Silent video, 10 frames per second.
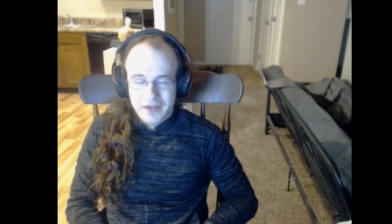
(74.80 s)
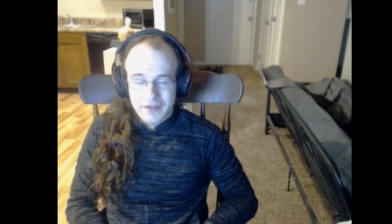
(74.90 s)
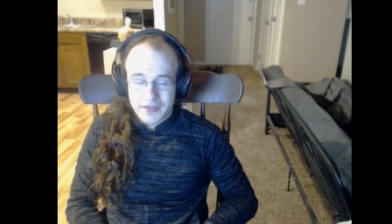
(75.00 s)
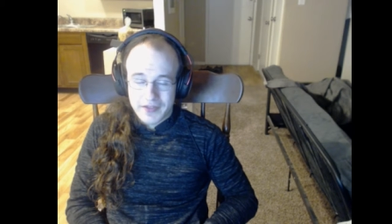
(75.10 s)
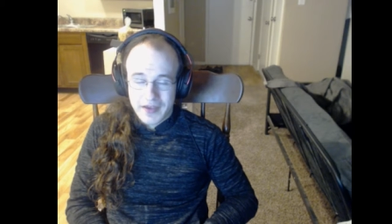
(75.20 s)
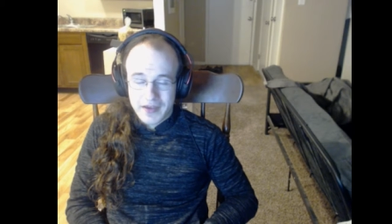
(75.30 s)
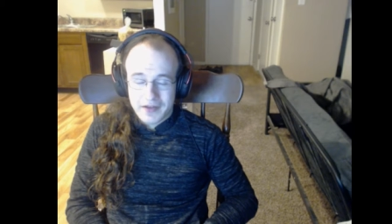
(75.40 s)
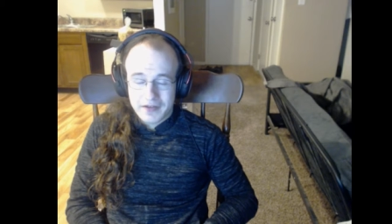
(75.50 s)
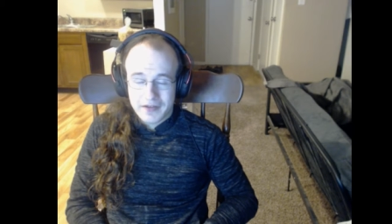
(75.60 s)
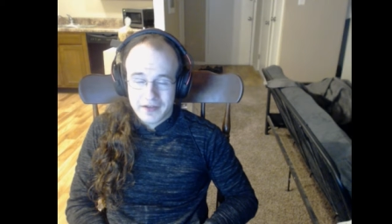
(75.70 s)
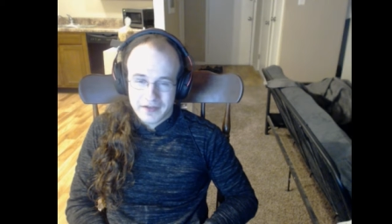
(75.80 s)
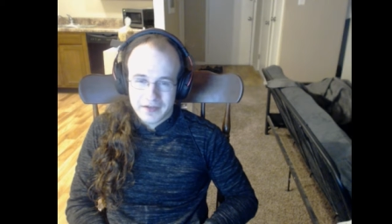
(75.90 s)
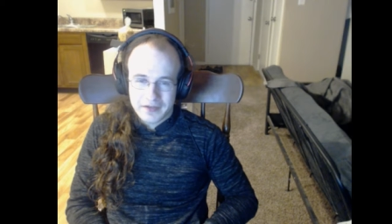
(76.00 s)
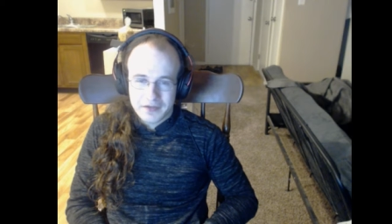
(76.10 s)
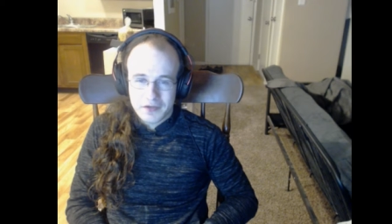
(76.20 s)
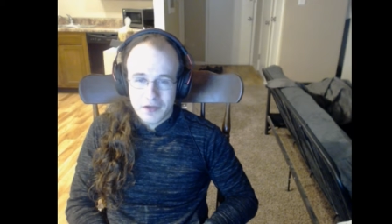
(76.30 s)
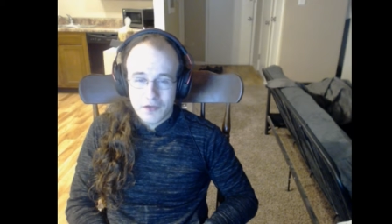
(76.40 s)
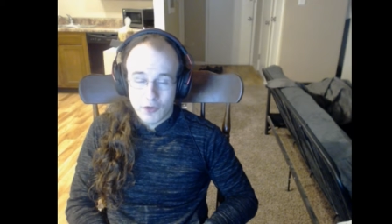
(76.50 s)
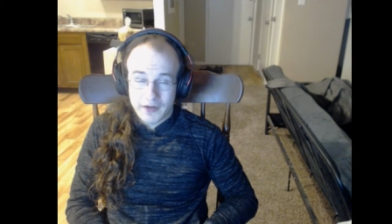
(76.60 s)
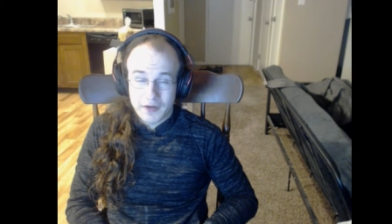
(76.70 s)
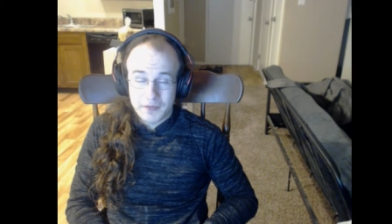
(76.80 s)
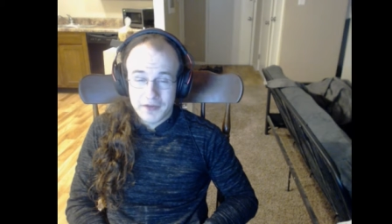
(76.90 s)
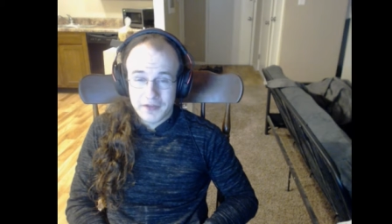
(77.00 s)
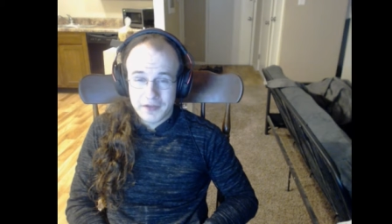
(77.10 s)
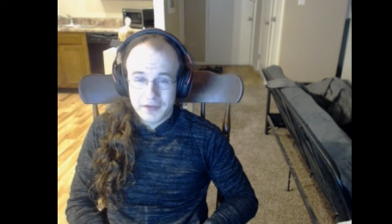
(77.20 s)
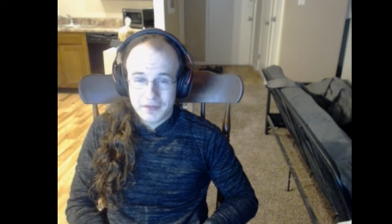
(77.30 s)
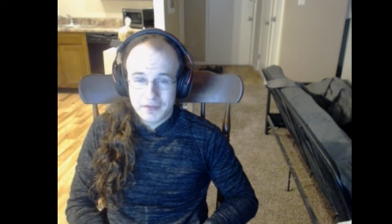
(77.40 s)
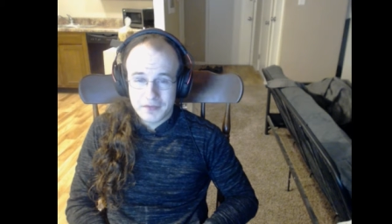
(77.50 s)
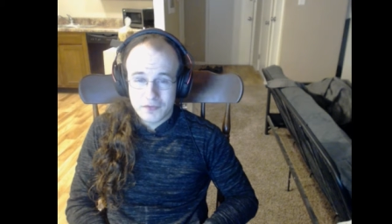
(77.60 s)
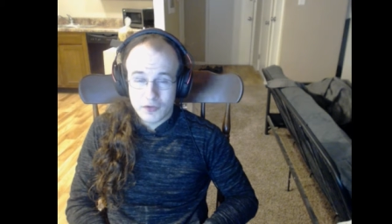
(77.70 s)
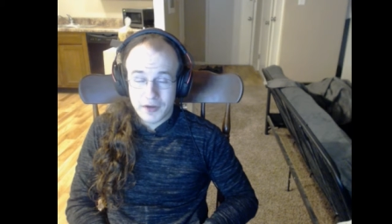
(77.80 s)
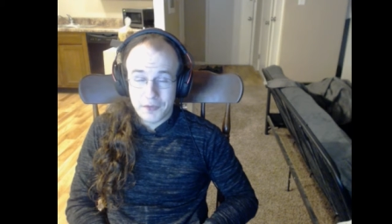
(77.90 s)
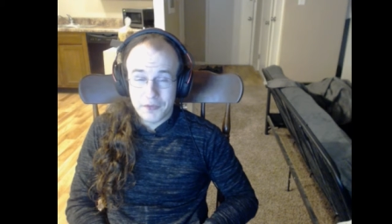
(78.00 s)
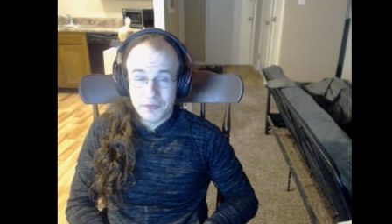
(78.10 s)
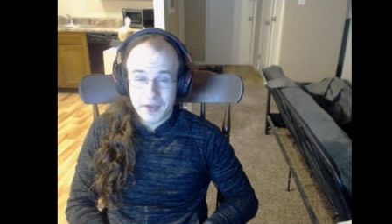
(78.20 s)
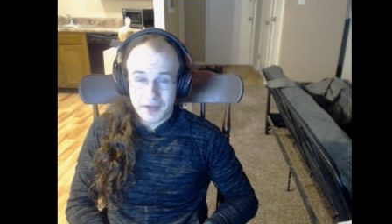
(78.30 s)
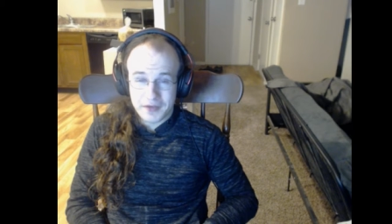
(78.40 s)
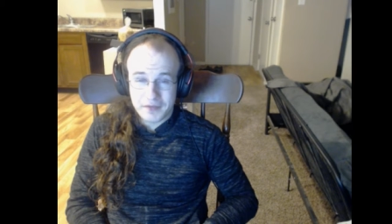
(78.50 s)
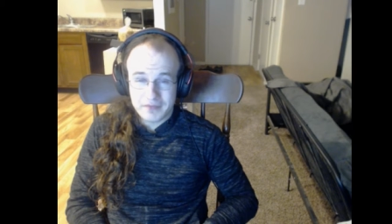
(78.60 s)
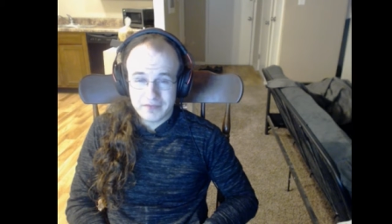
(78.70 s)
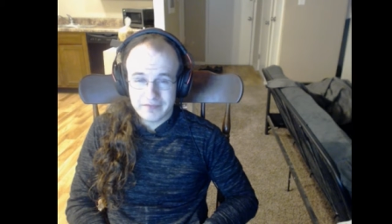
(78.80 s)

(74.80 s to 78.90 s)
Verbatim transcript: After that, I worked out a bit today. Workout was amazing.